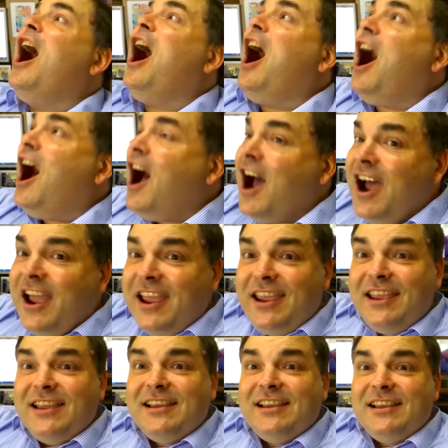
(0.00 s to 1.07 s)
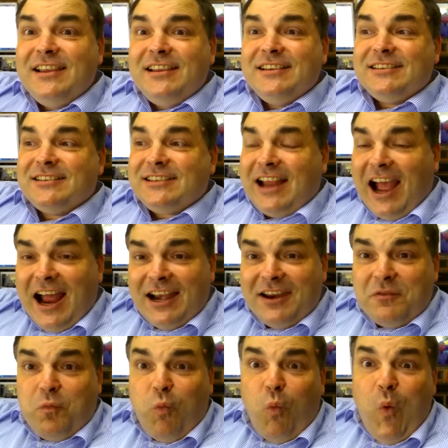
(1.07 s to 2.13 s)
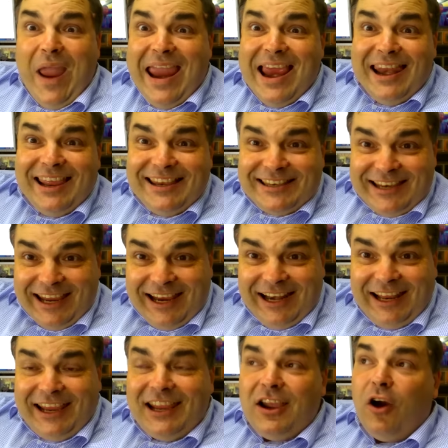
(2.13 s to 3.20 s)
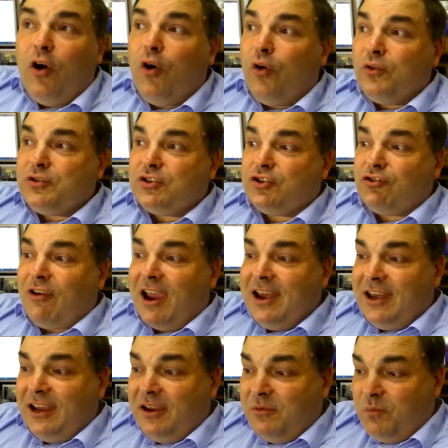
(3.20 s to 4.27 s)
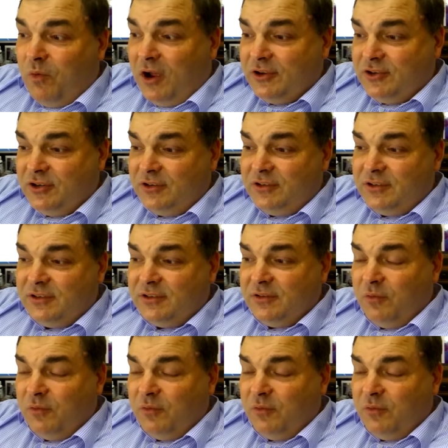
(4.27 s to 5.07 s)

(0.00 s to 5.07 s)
I started wheeler dealing, horse trading in watches?